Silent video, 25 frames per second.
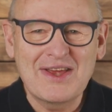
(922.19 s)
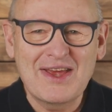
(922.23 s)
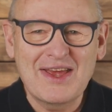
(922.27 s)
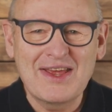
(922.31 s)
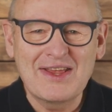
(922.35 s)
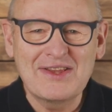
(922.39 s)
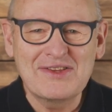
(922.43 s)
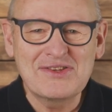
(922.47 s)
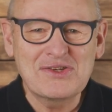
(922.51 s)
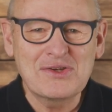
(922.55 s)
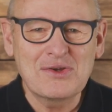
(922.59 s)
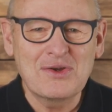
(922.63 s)

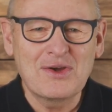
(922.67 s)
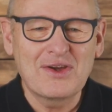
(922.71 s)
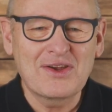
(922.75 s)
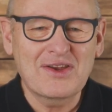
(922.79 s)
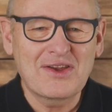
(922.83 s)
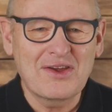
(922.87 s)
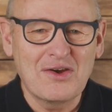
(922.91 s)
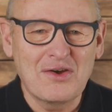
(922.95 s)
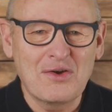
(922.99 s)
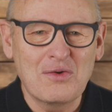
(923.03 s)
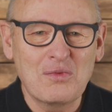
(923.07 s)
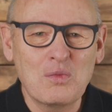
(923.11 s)
And so I
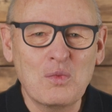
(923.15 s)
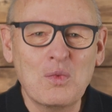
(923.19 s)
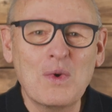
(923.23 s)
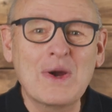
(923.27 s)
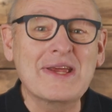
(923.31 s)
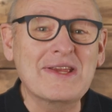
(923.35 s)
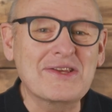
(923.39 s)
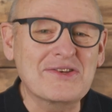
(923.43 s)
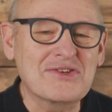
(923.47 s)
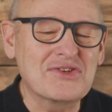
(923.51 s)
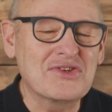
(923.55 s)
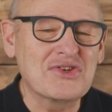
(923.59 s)
can't
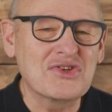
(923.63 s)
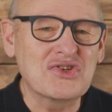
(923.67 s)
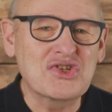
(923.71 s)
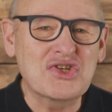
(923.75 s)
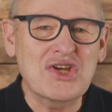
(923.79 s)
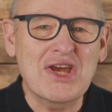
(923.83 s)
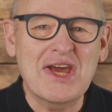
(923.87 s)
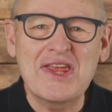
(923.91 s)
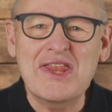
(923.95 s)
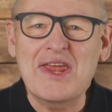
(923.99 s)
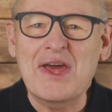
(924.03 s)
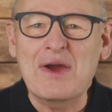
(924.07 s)
wait to
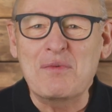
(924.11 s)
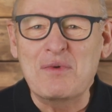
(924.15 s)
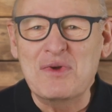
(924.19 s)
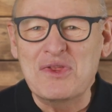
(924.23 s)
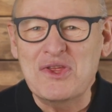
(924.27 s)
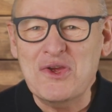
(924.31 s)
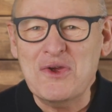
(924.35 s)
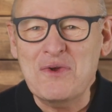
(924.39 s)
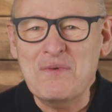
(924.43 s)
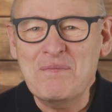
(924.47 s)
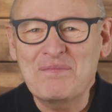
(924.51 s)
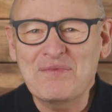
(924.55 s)
share that with
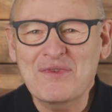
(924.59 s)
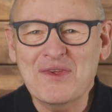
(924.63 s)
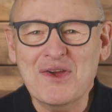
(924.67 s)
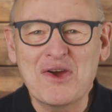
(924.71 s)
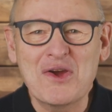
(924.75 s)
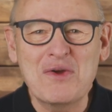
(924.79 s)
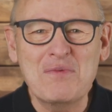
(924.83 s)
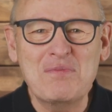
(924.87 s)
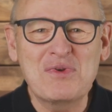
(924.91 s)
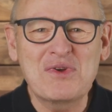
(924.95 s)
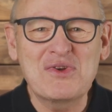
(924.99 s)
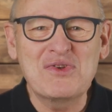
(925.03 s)
you. I
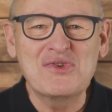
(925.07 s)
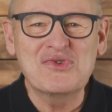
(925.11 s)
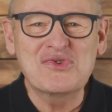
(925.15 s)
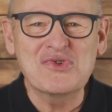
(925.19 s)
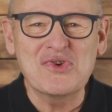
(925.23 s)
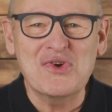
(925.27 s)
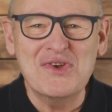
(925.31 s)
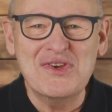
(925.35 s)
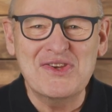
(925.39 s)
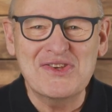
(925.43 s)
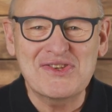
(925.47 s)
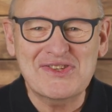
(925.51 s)
hope you can
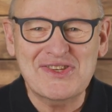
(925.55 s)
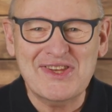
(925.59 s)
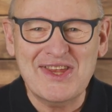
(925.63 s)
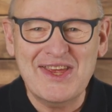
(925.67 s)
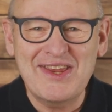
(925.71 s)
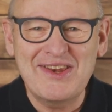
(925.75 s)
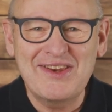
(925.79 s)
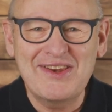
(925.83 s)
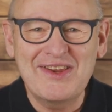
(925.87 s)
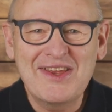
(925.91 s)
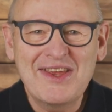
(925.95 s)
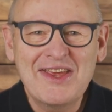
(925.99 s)
join us
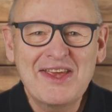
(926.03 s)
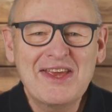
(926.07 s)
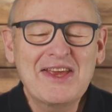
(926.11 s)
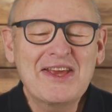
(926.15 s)
then.